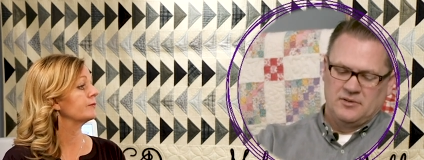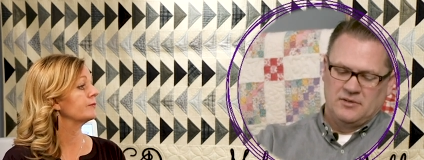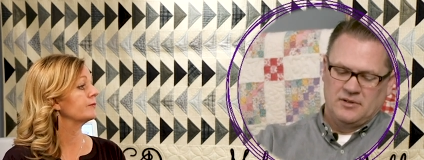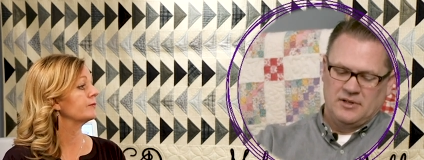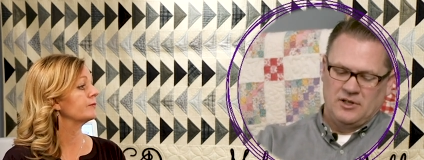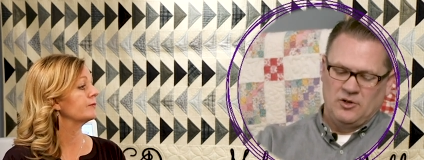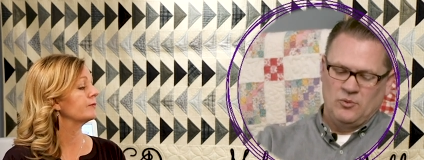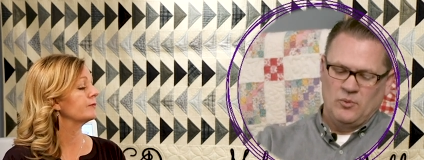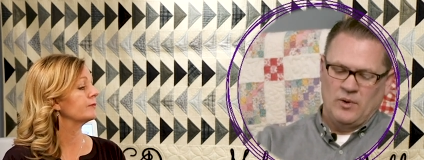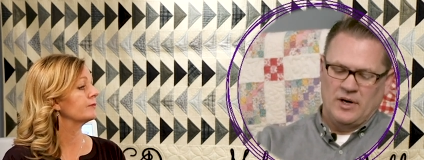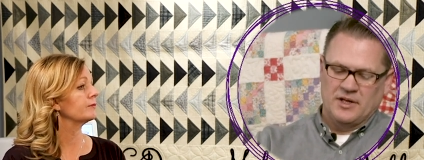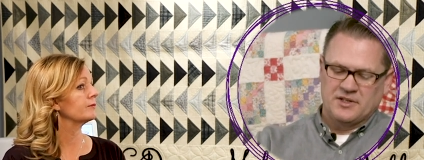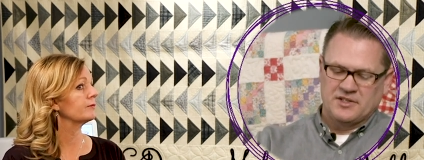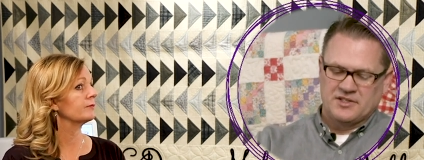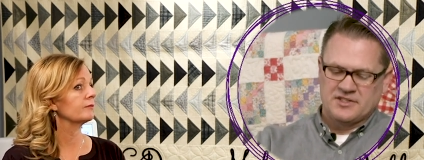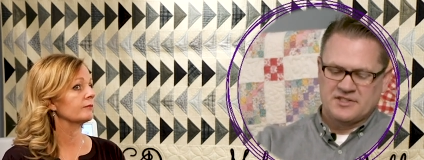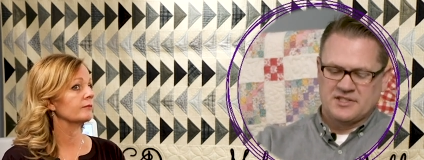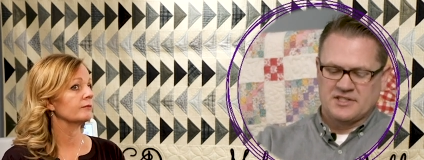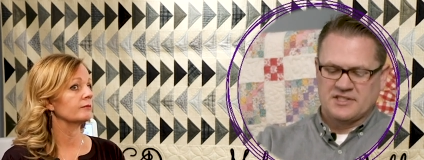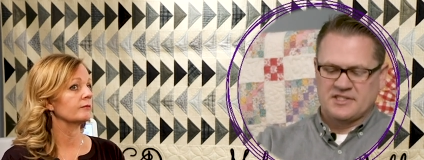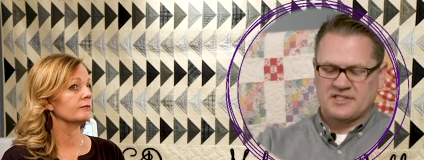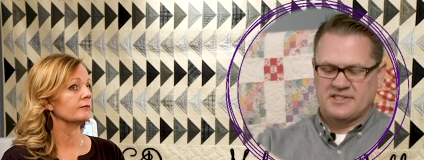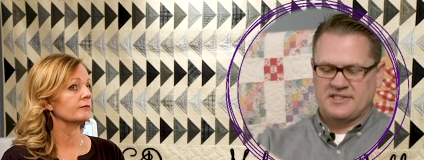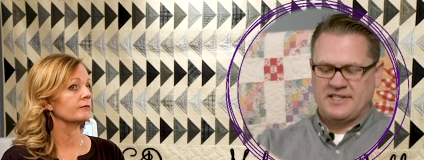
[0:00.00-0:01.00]
Speaker 1: you want it
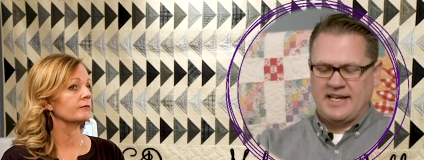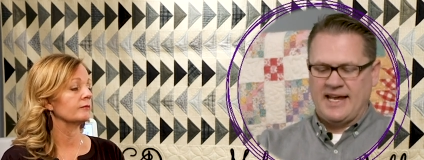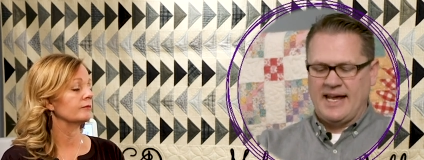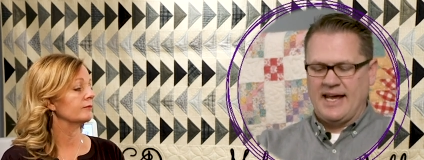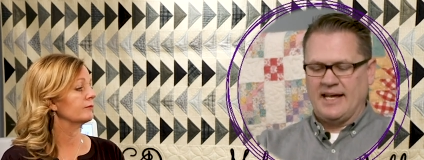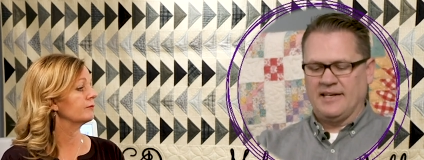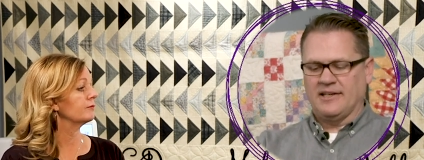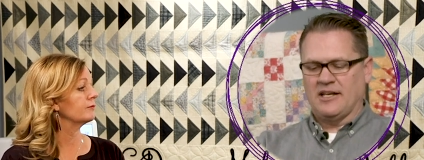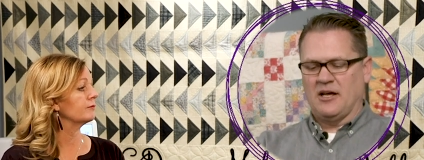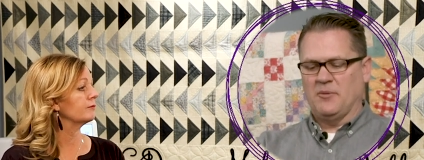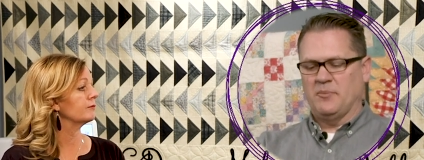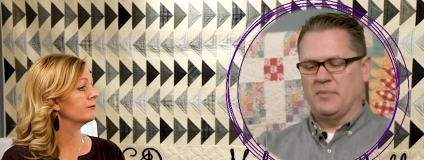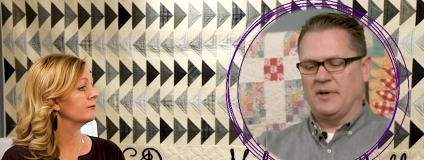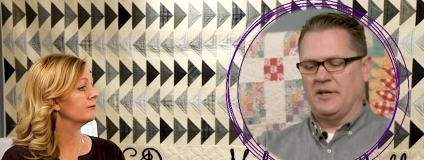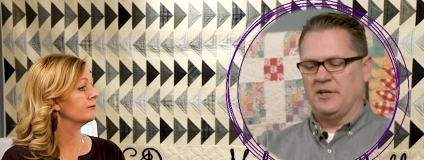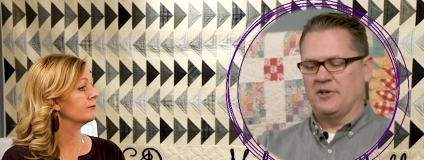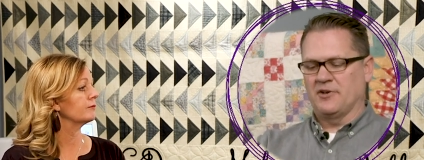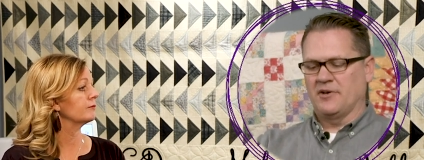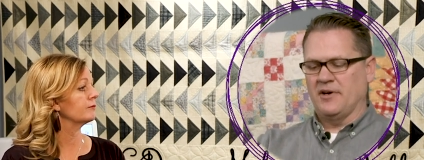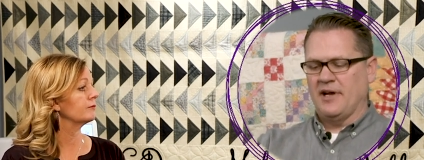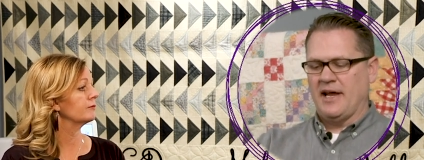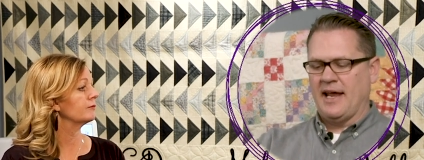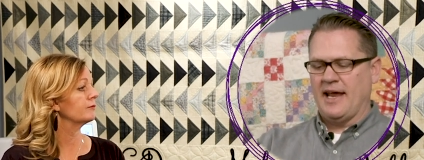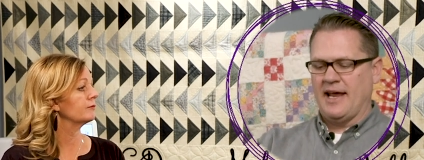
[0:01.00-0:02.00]
just to stand up in
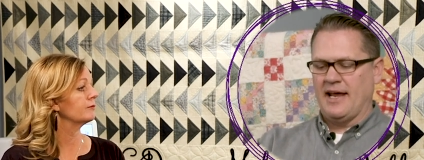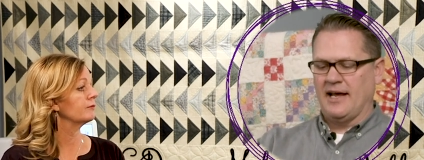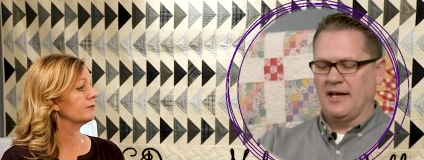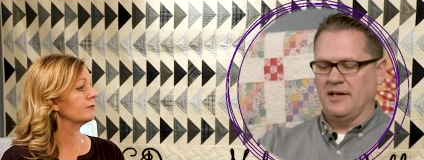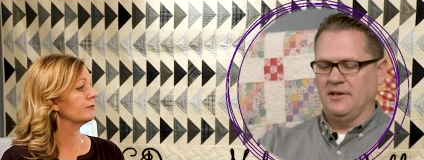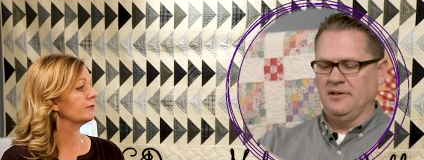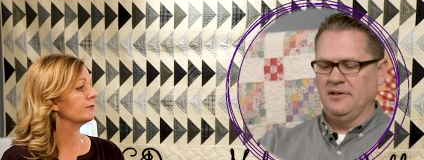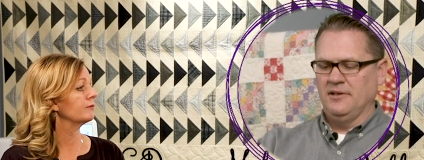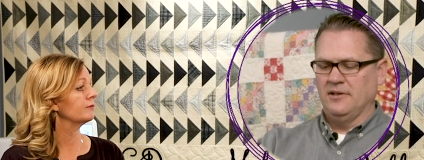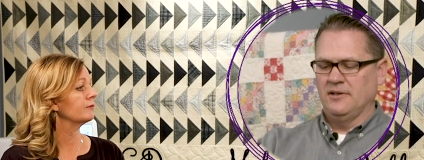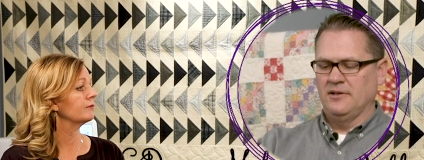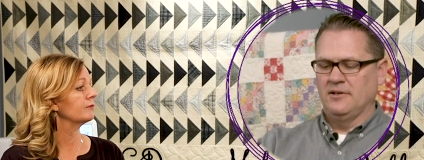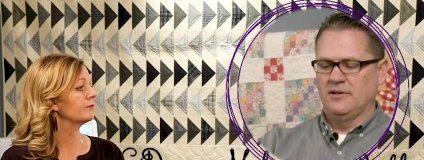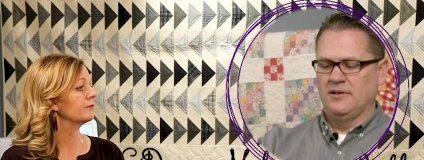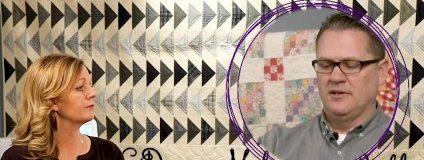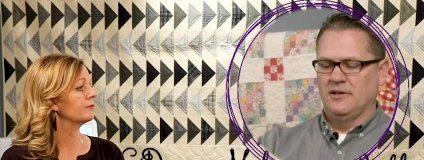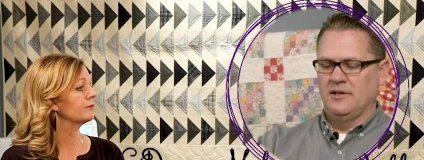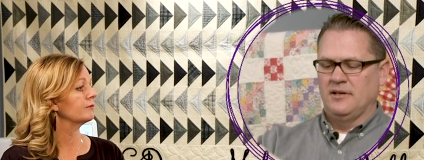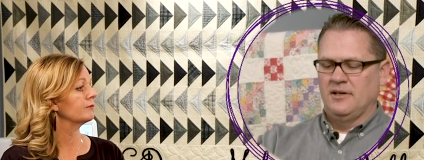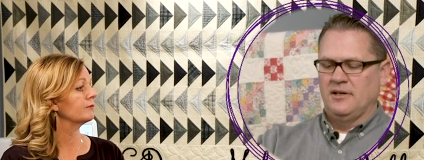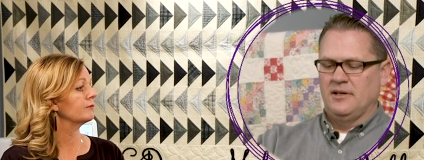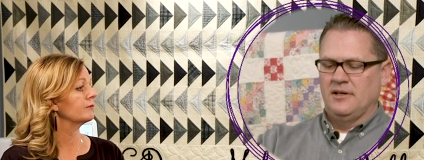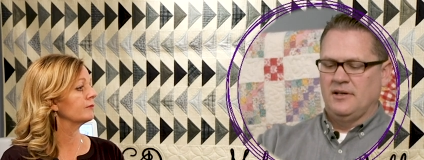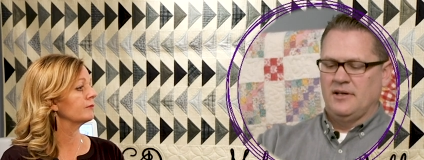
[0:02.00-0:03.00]
your hand,
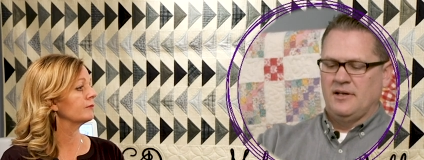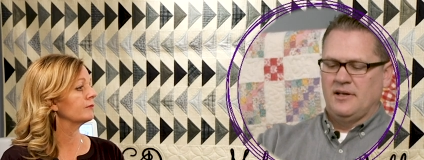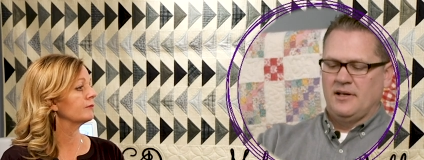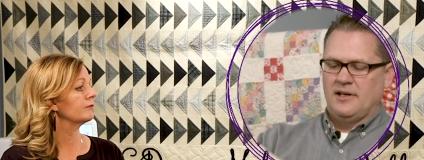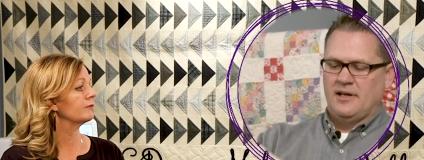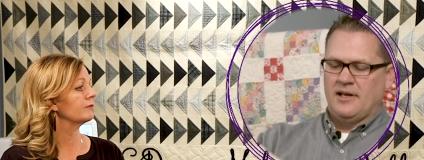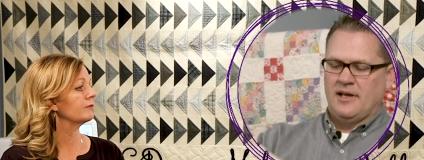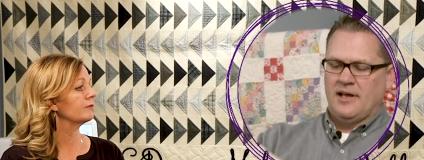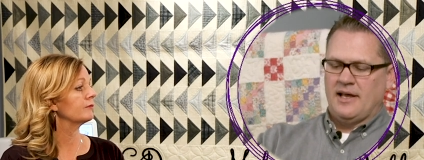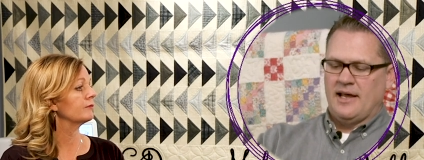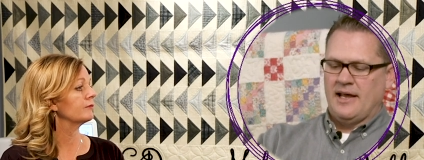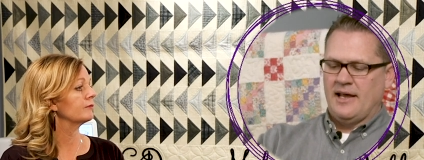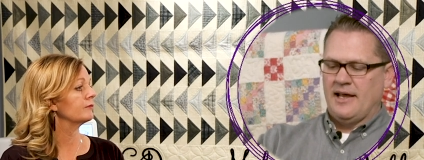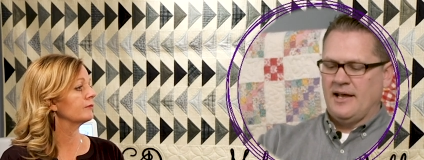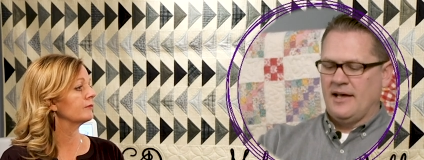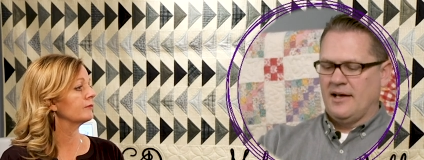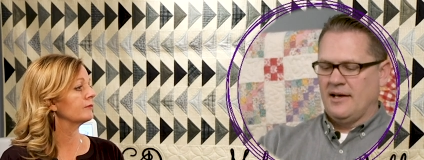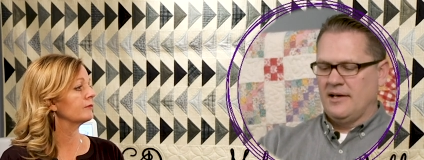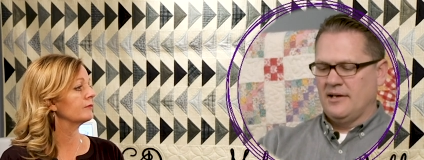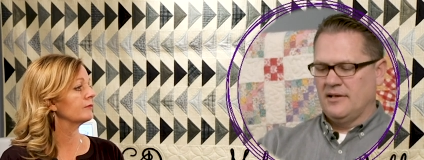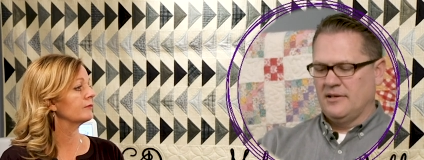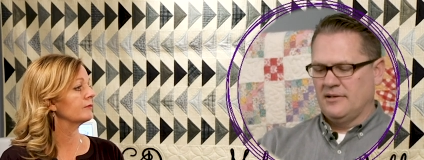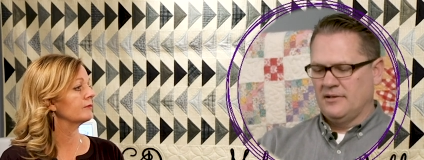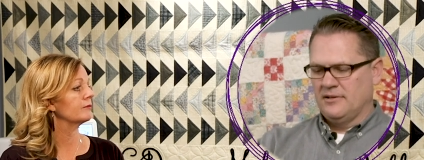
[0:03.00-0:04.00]

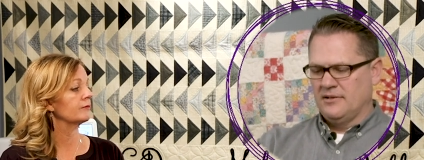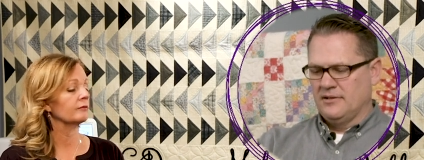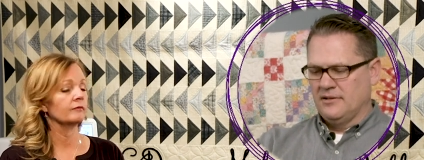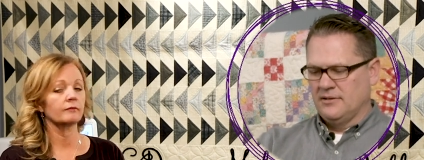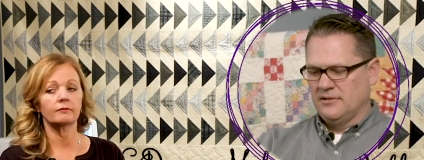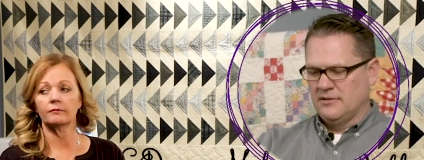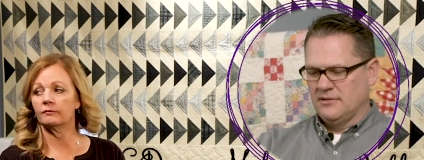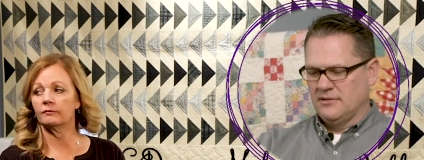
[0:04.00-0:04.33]
and